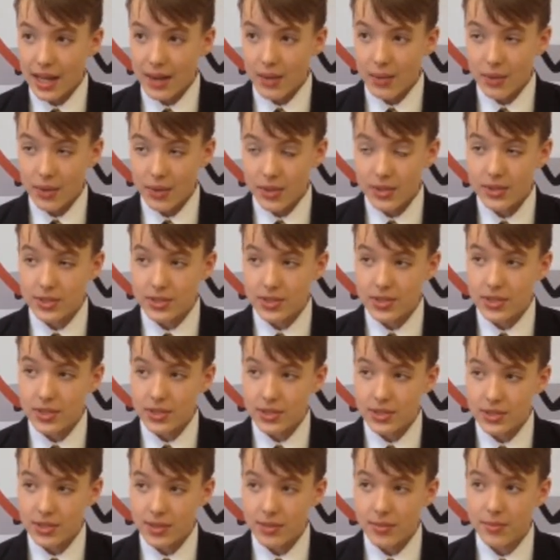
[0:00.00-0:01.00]
was
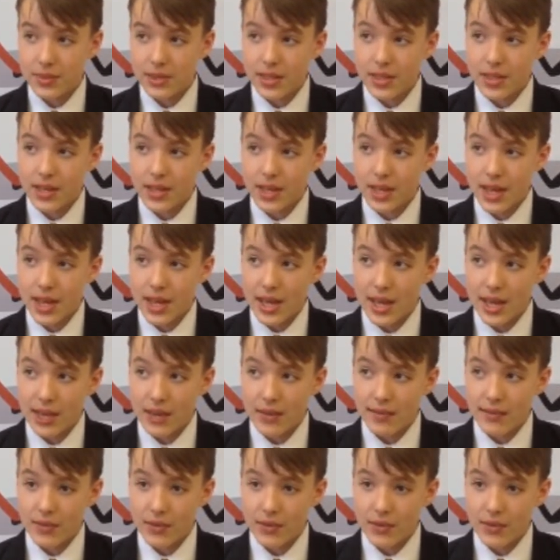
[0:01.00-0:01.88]
something that a